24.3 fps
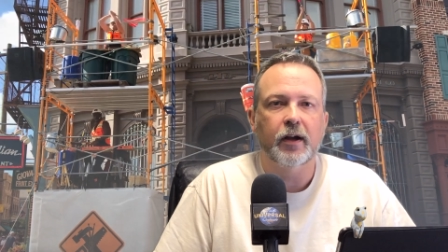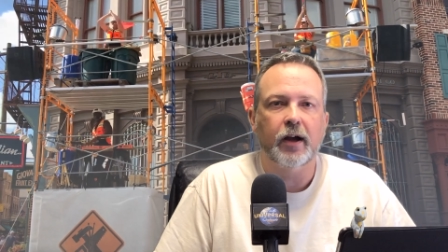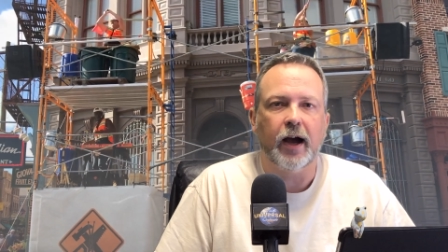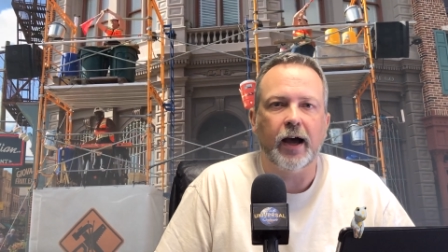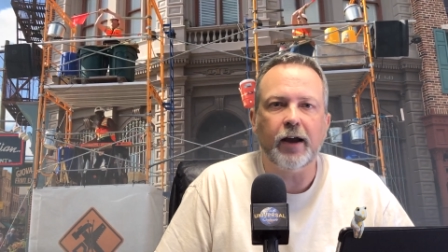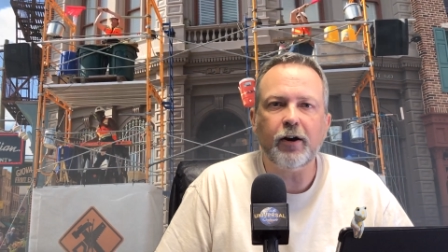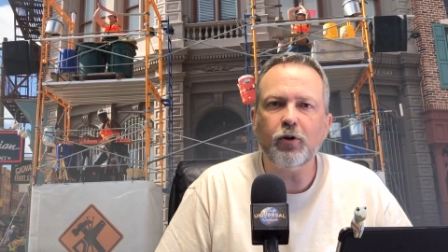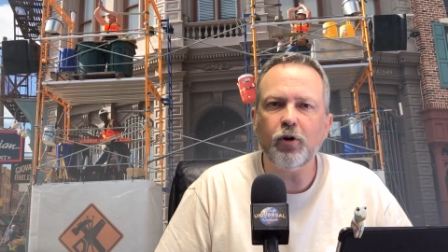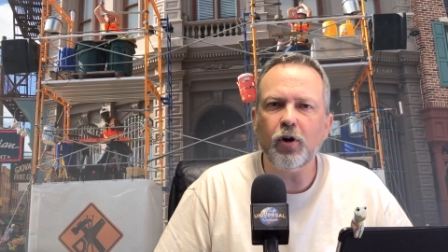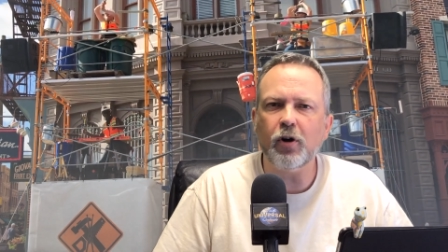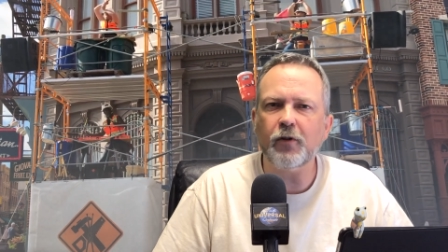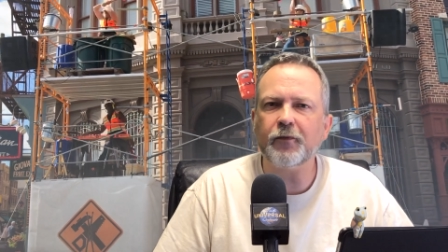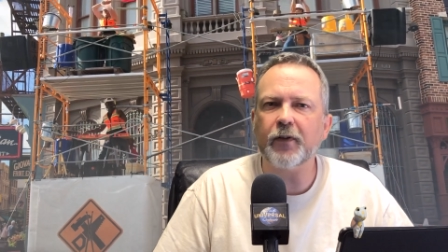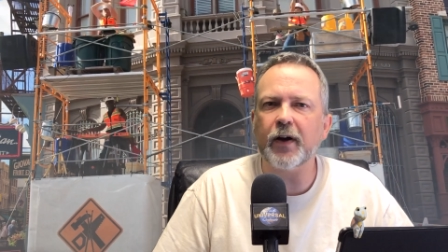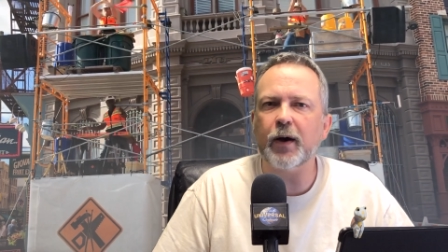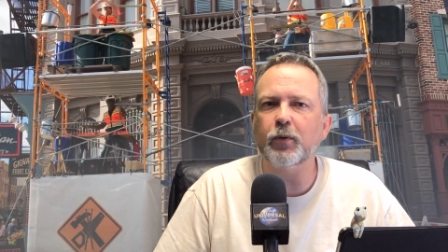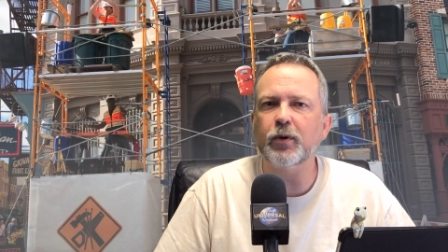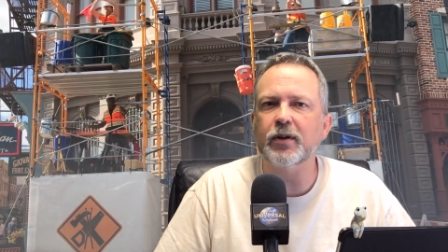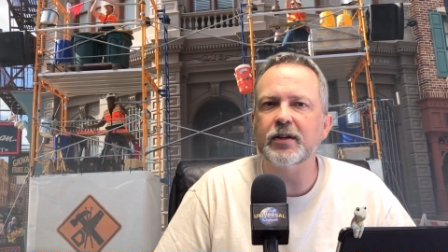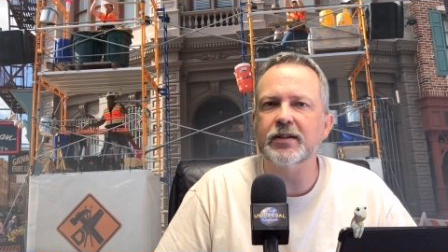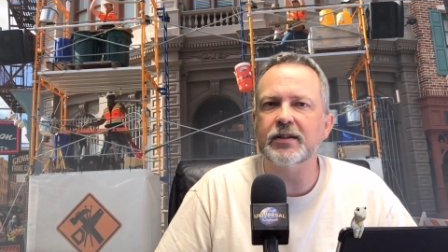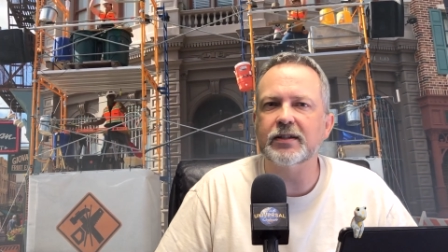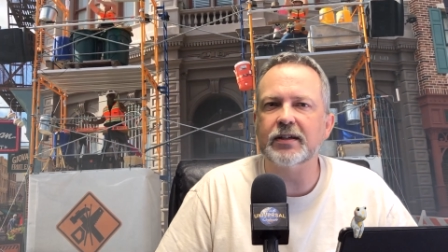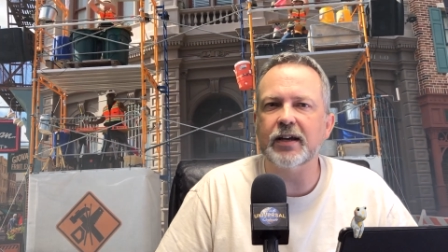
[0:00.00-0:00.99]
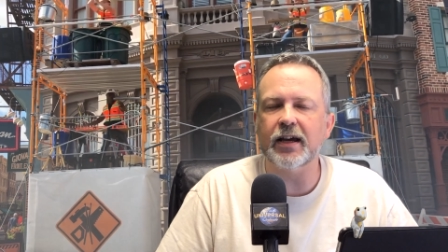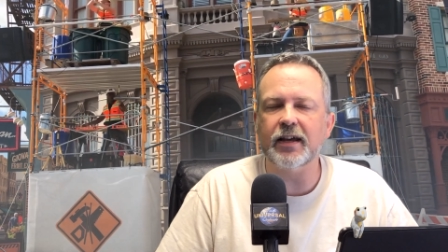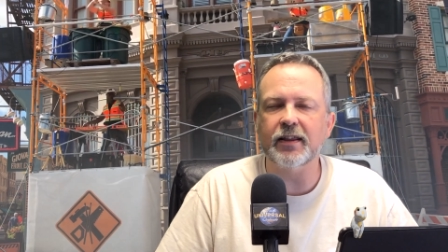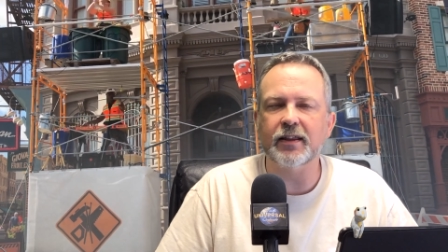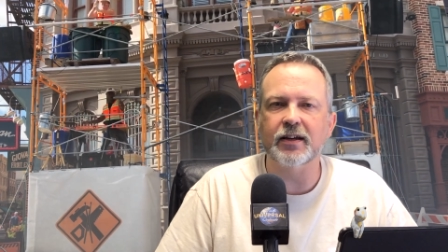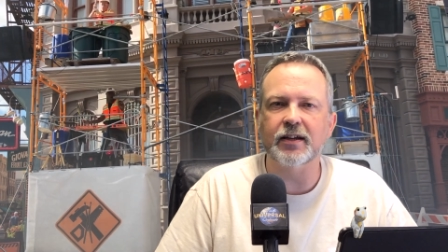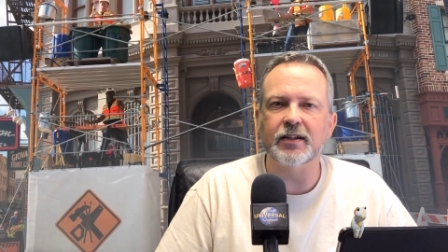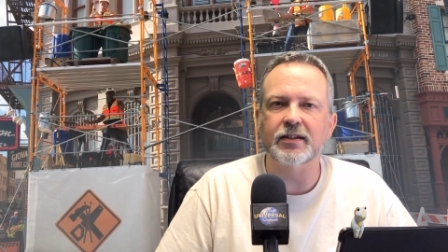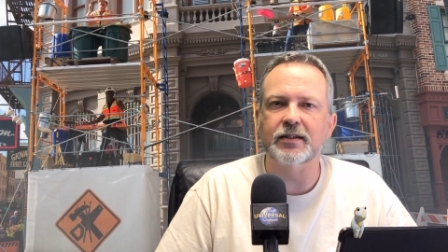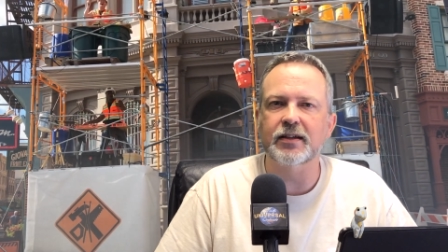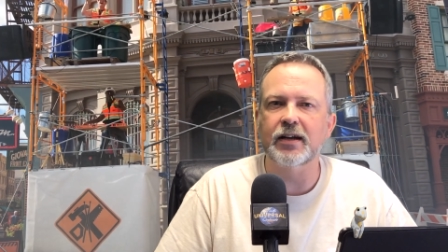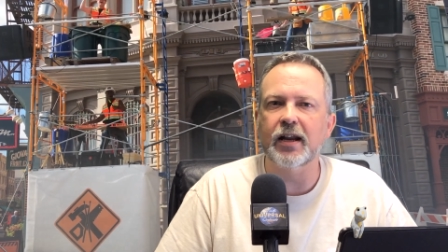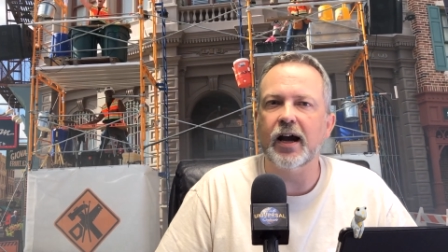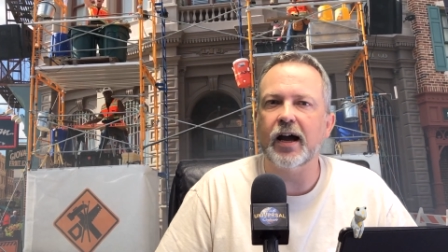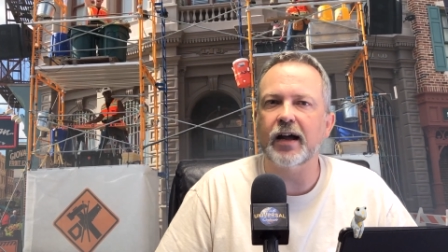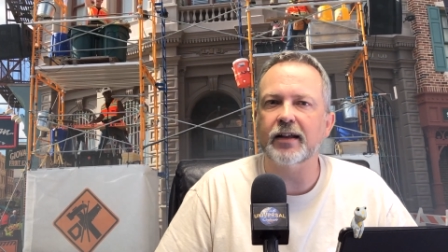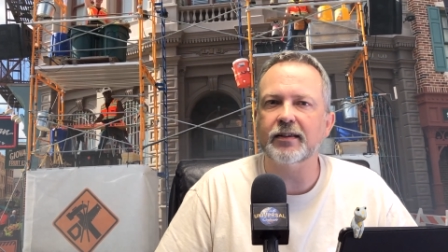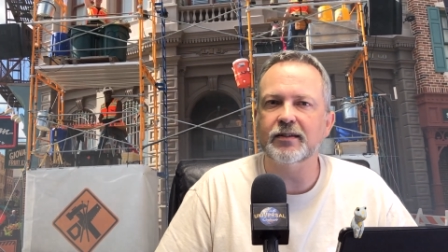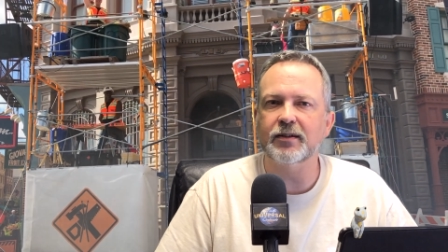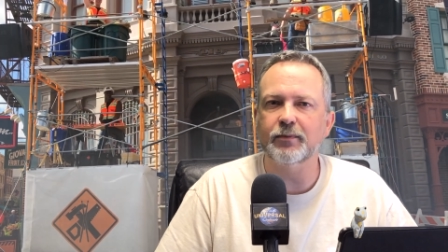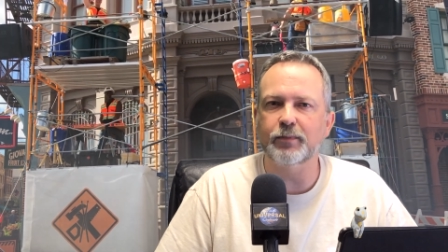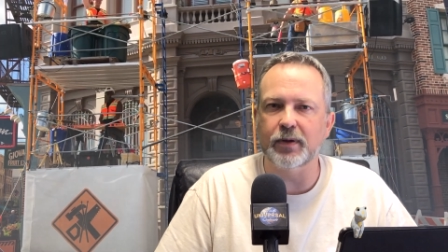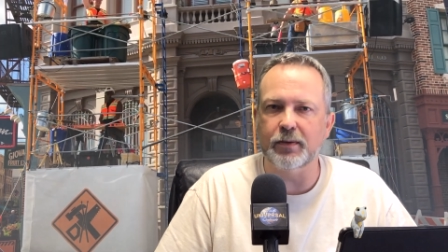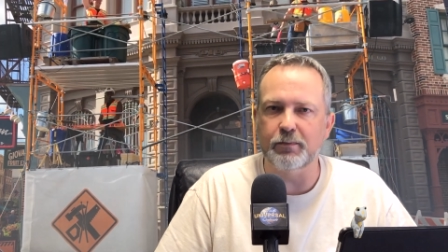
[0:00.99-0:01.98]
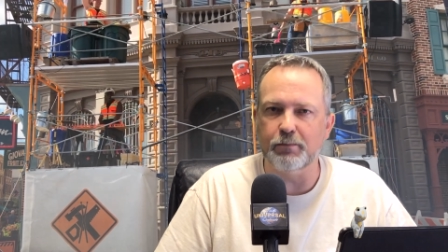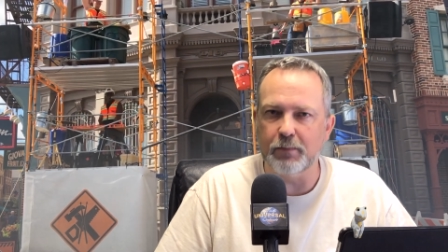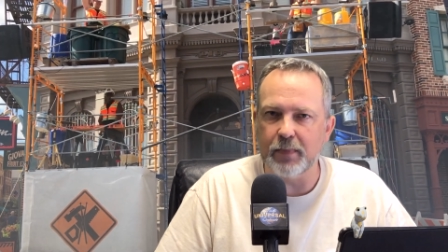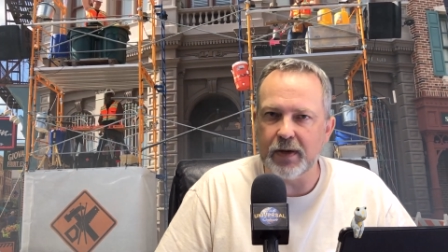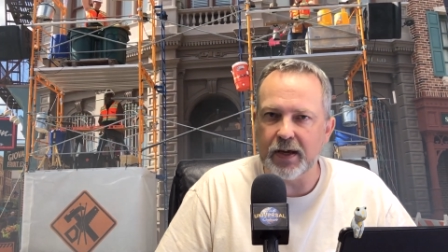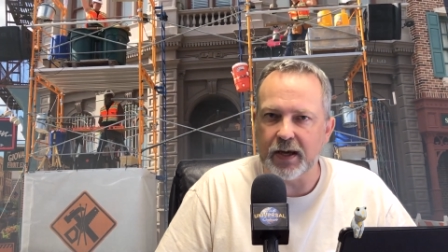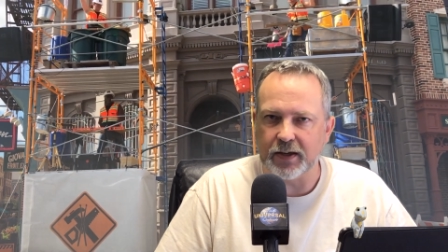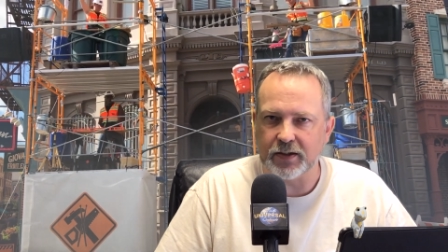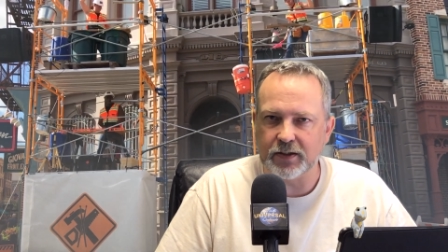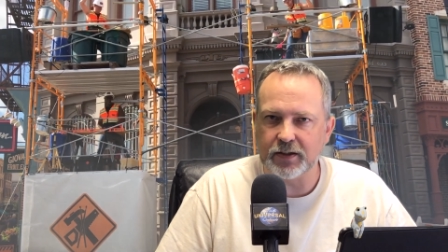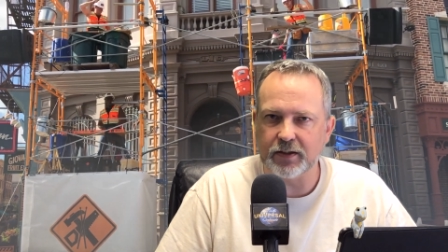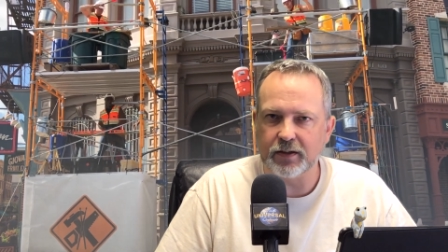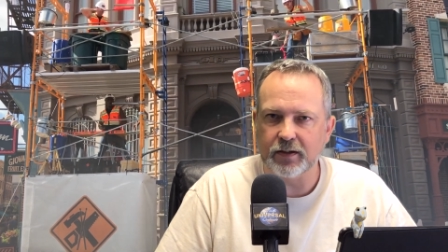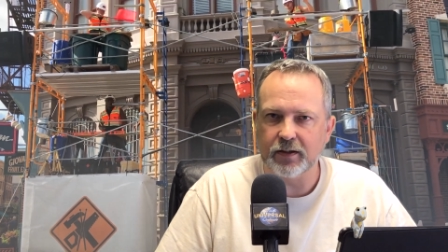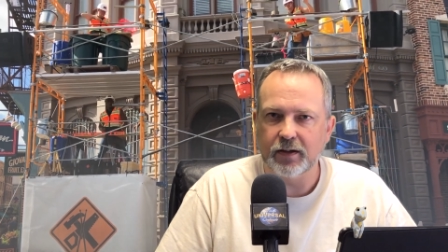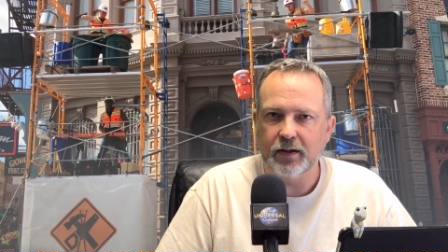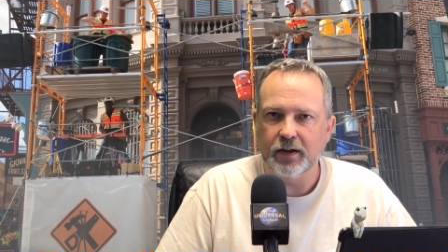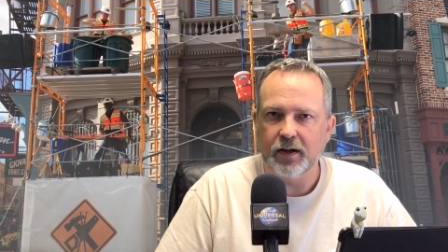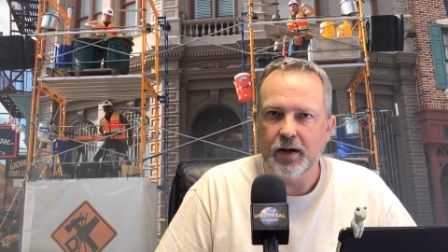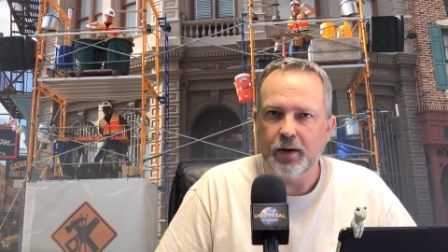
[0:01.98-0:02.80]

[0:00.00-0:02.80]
I don't know if I would say that it's not to be missed,